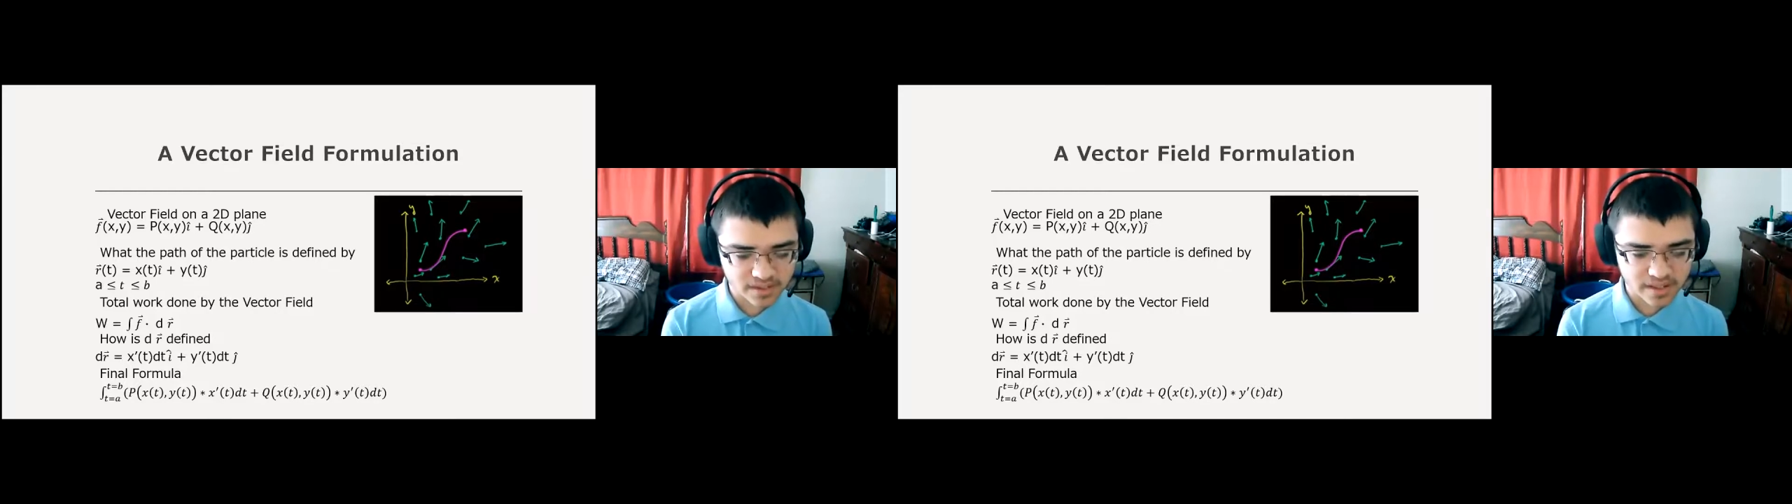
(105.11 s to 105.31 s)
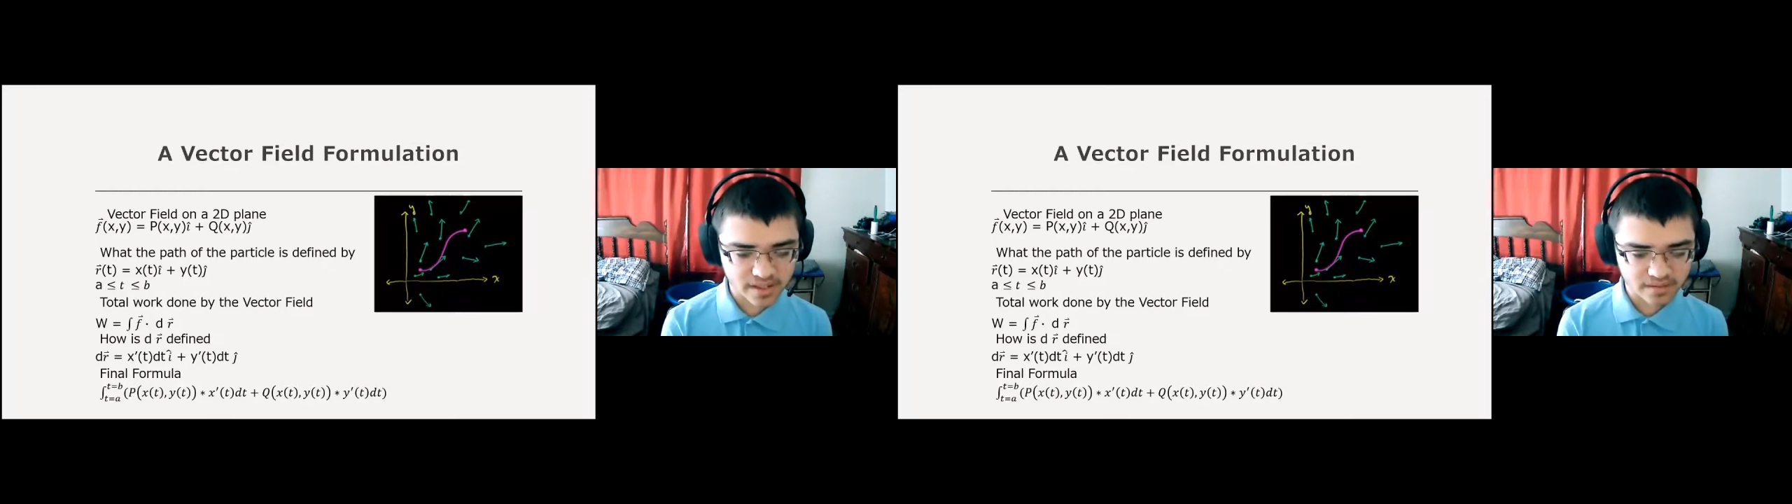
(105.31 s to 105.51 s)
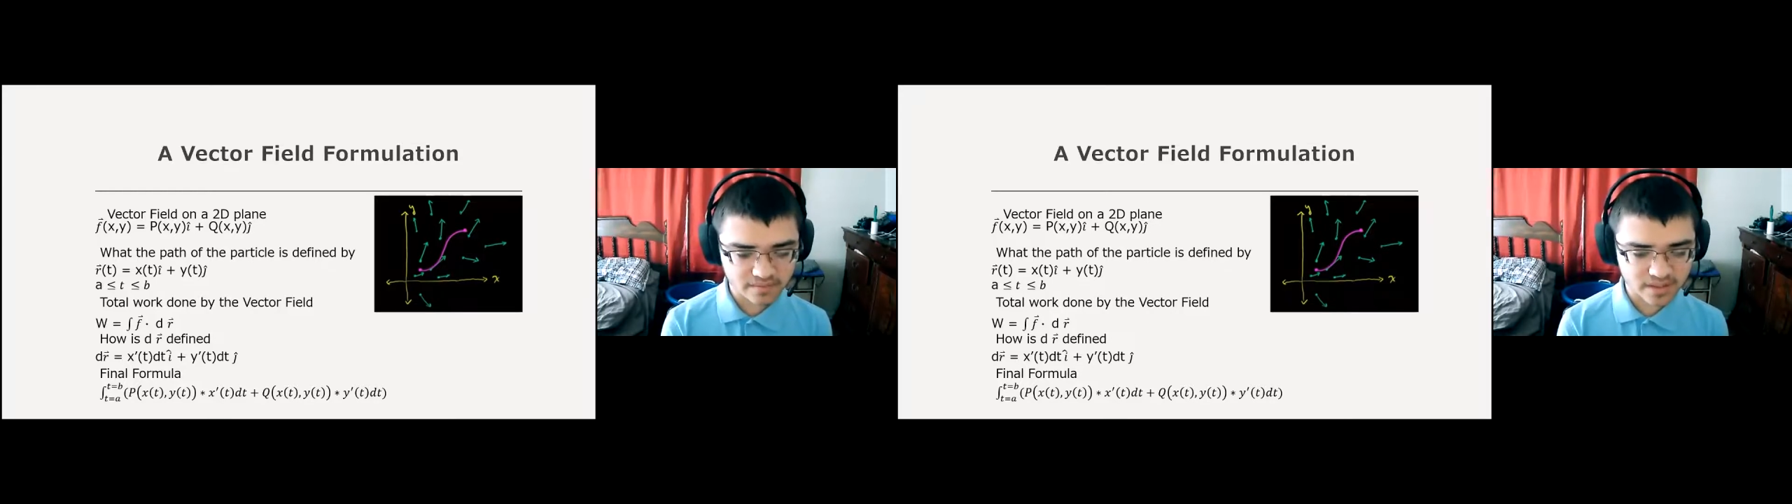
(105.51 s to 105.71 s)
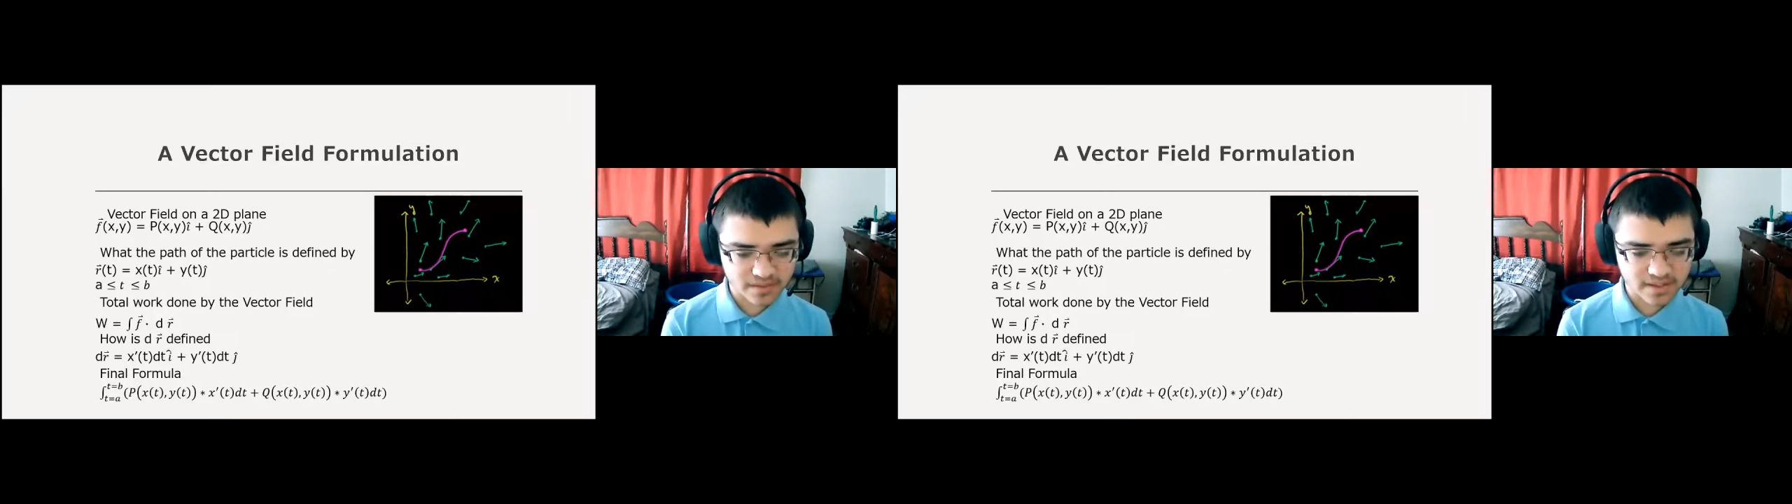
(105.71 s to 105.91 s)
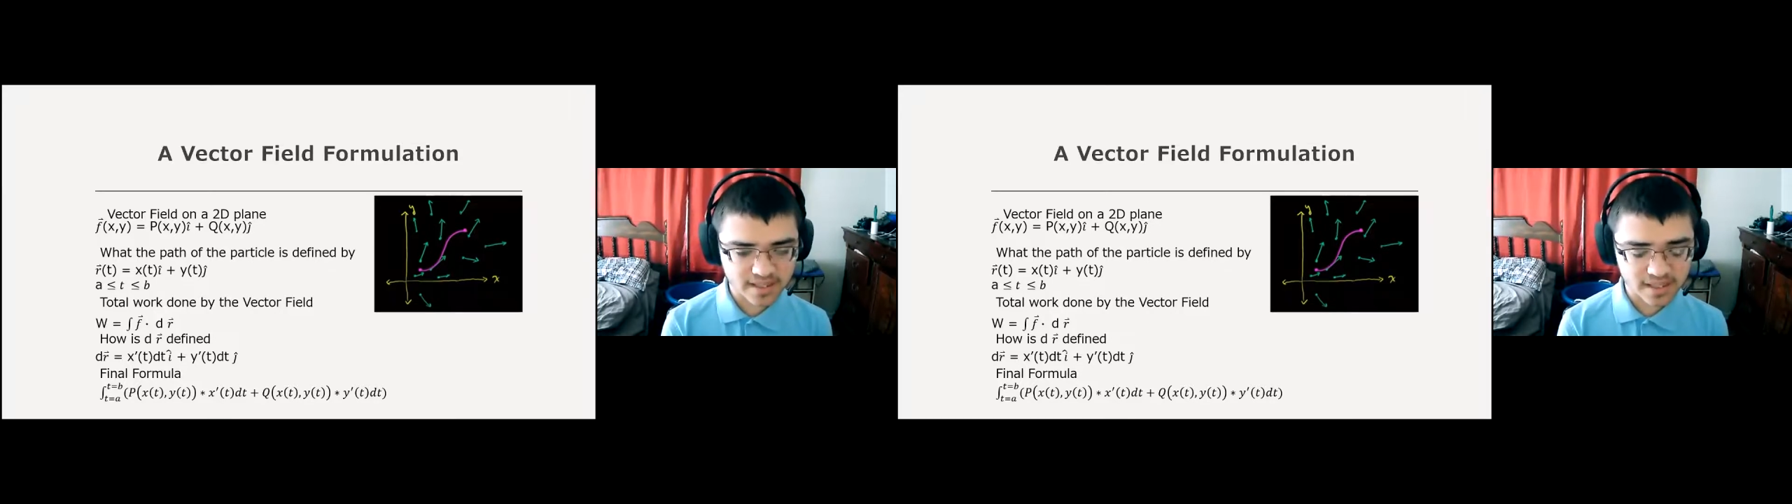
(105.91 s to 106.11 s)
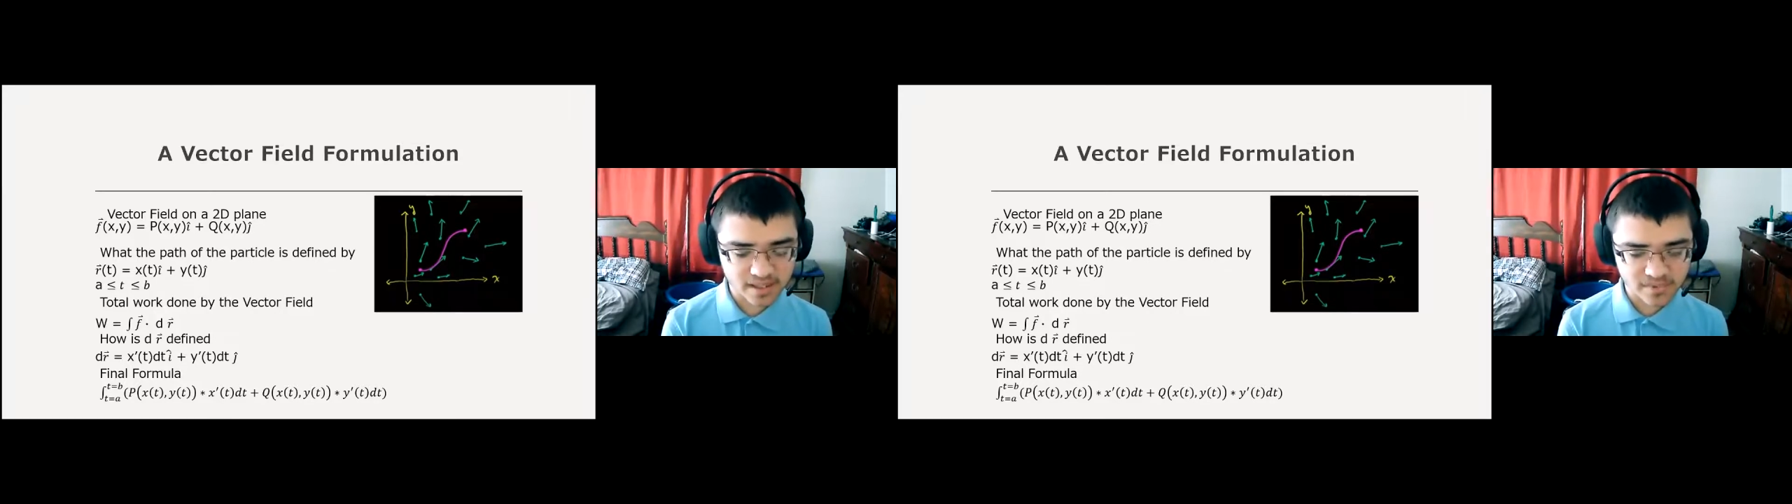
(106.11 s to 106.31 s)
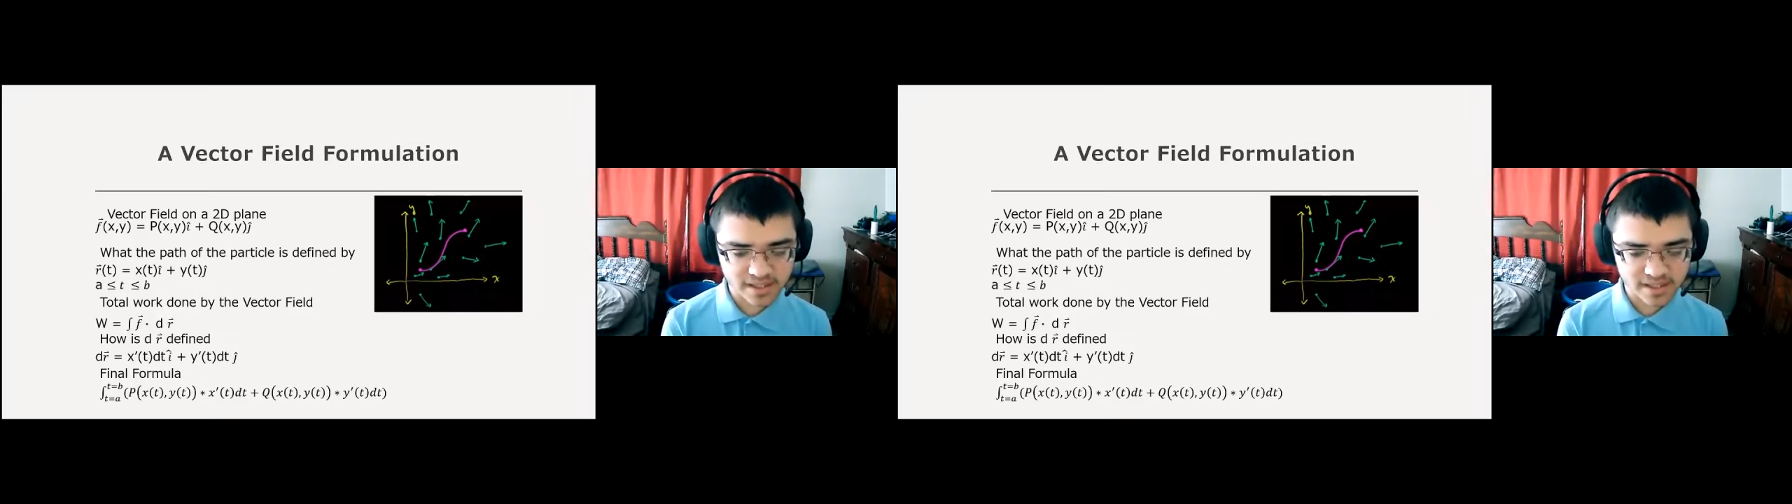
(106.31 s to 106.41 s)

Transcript: scalar vector times